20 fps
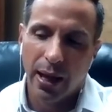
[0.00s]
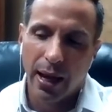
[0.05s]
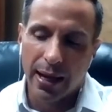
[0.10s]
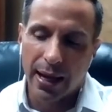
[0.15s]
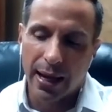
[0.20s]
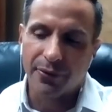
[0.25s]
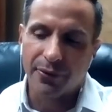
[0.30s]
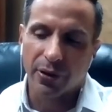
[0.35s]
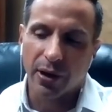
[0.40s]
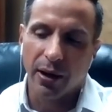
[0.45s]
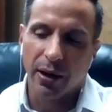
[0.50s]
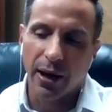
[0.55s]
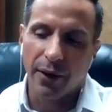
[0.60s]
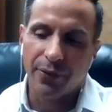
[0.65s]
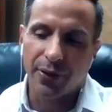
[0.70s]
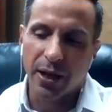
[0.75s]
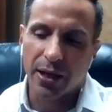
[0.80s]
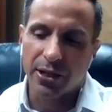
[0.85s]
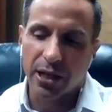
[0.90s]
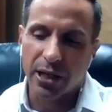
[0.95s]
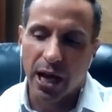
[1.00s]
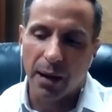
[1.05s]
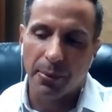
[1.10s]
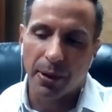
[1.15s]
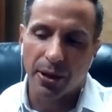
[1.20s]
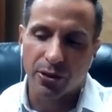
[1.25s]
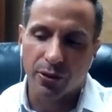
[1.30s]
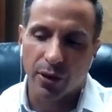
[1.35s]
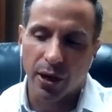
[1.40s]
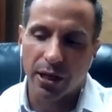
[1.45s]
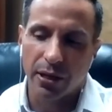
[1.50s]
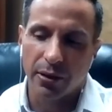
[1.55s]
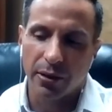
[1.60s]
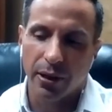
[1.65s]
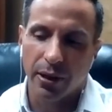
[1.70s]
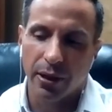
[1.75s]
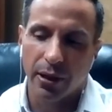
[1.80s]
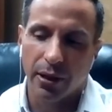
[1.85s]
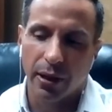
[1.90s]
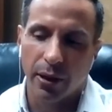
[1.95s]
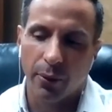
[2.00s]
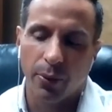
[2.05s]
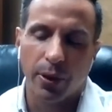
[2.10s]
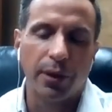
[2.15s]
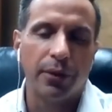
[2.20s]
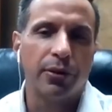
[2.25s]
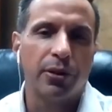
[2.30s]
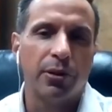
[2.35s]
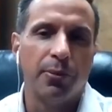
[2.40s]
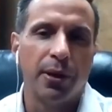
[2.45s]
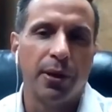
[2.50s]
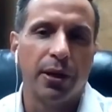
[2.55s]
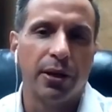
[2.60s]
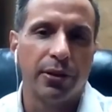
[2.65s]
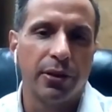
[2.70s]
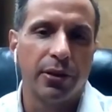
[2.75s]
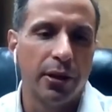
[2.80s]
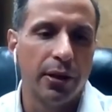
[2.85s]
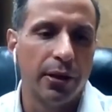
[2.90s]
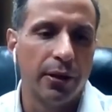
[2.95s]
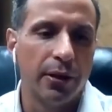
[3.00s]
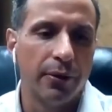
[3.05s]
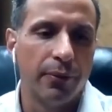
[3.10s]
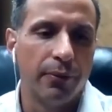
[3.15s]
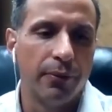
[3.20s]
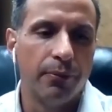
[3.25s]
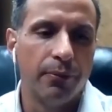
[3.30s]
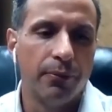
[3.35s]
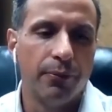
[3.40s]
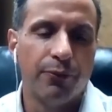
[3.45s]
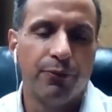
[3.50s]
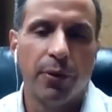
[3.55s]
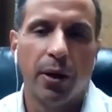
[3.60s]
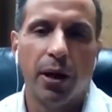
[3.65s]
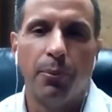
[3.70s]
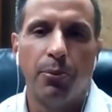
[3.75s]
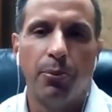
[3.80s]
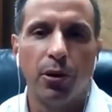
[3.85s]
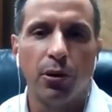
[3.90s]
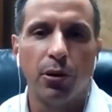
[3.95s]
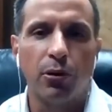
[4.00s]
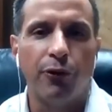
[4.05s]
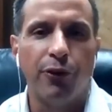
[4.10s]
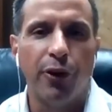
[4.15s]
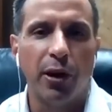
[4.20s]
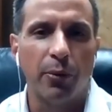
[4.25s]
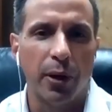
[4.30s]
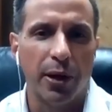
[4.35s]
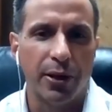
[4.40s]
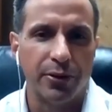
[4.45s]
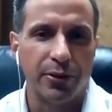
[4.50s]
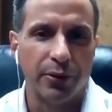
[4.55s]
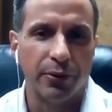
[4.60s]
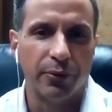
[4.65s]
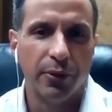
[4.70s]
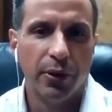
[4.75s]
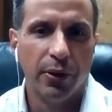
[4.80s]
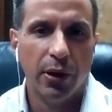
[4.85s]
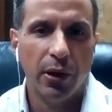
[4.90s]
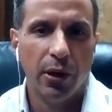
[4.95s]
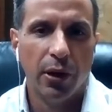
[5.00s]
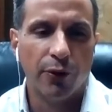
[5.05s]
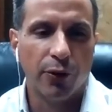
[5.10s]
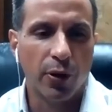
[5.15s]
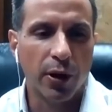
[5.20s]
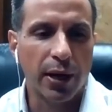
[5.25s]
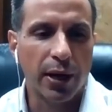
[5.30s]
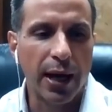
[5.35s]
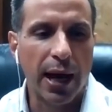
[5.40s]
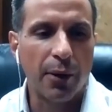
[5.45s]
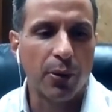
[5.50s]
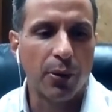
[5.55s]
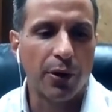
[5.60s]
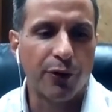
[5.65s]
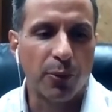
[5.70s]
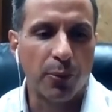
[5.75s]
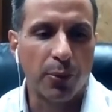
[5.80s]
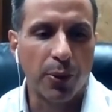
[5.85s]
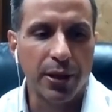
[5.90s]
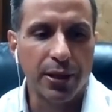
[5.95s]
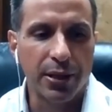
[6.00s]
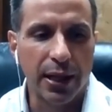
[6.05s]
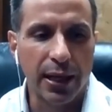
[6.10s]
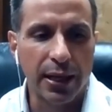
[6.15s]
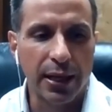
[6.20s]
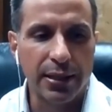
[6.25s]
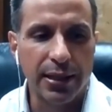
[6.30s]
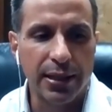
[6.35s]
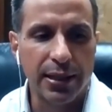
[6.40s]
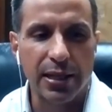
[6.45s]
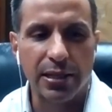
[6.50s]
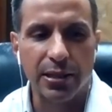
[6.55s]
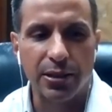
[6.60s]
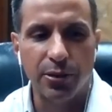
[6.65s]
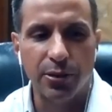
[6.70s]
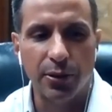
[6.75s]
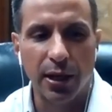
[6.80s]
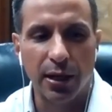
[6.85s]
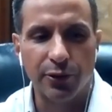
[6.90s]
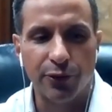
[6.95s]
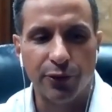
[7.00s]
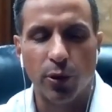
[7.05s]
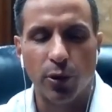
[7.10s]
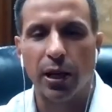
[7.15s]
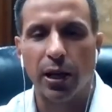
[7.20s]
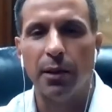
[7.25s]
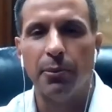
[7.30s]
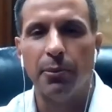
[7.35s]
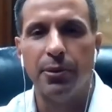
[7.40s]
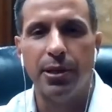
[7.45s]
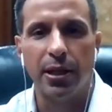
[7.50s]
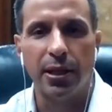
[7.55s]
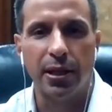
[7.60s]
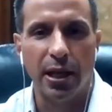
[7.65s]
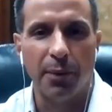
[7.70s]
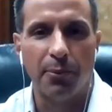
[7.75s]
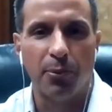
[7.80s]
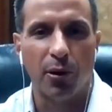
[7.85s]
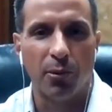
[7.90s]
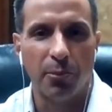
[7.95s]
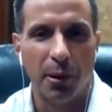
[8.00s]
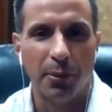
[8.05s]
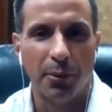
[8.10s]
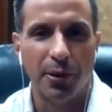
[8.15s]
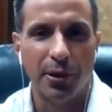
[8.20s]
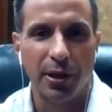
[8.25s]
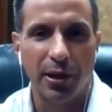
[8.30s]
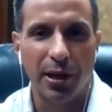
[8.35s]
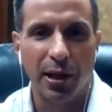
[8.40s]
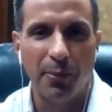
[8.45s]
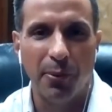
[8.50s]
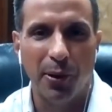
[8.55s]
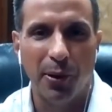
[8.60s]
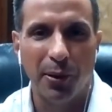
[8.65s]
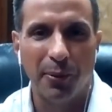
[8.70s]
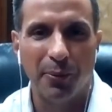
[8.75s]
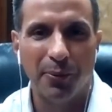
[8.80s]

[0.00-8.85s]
after I left that job, I trained, I went in to be a political fundraiser for a guy running for president of the United States in 2004, a guy named Dick Gephardt. Remember Dick Gephardt?